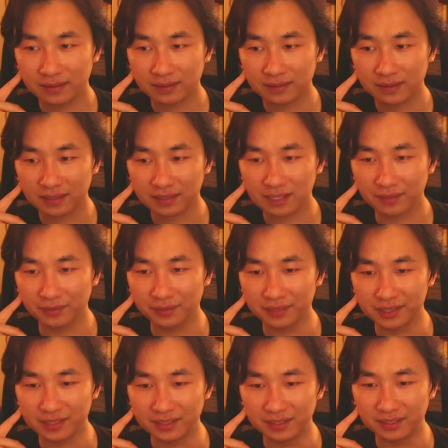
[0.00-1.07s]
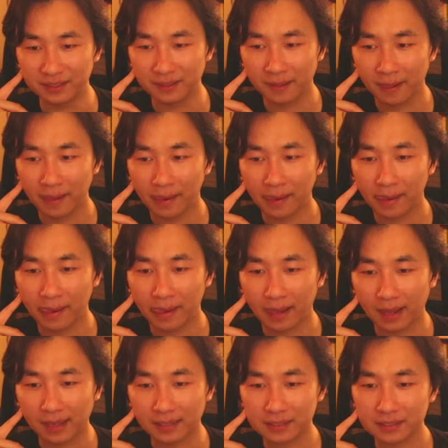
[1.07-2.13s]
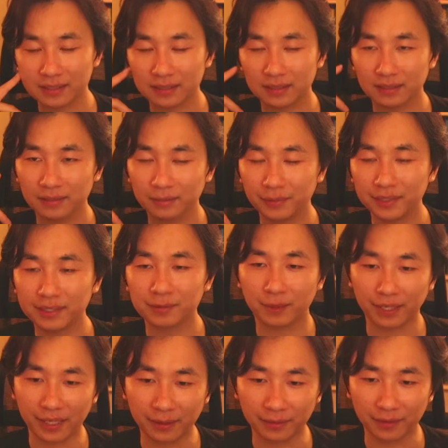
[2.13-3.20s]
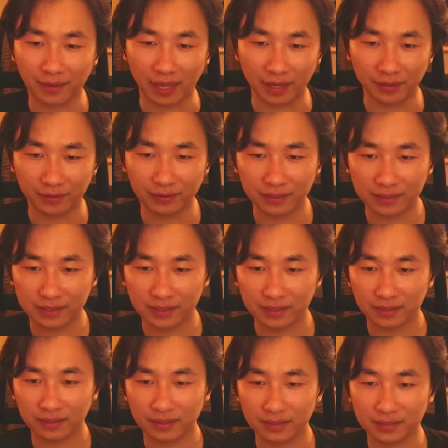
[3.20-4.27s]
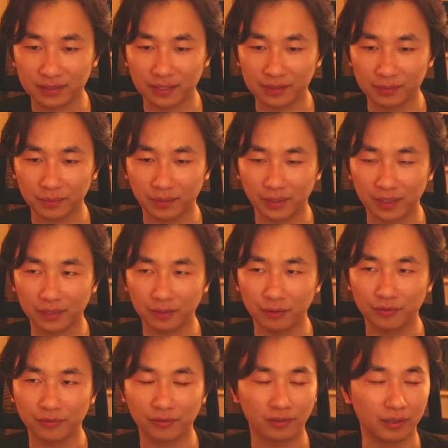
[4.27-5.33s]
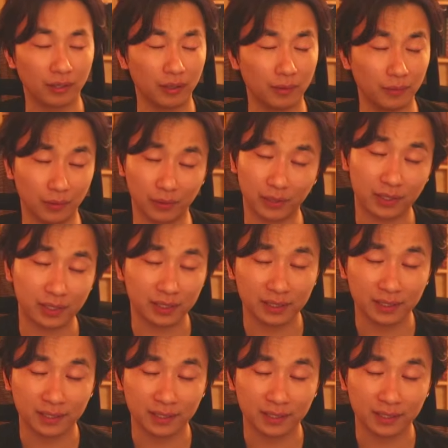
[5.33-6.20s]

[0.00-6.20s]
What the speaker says: That's kind of risky. I guess the reason we're getting rid of Catagrin is here is because we want to go for Aurora.